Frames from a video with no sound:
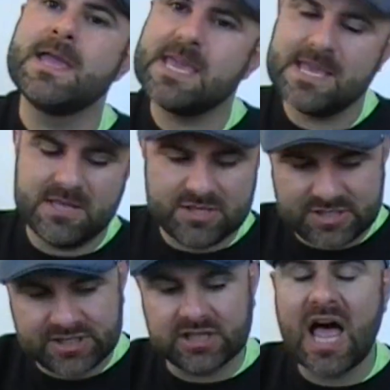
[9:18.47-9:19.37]
he
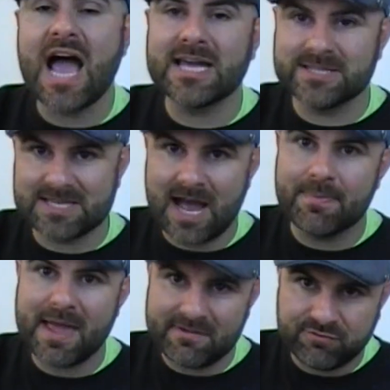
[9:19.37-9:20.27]
slides
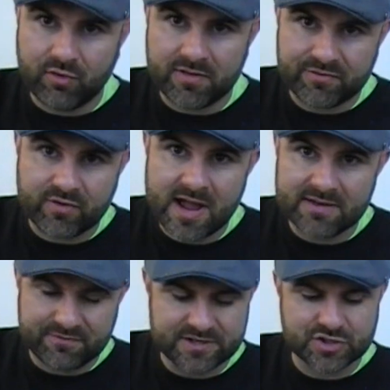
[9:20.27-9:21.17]
on that 4th
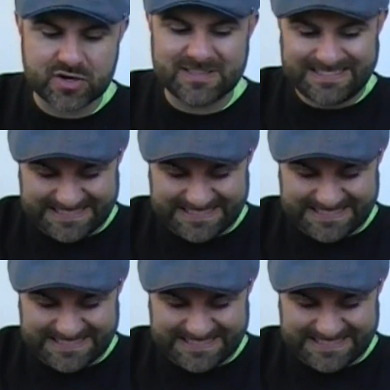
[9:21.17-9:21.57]
fret, 5th string.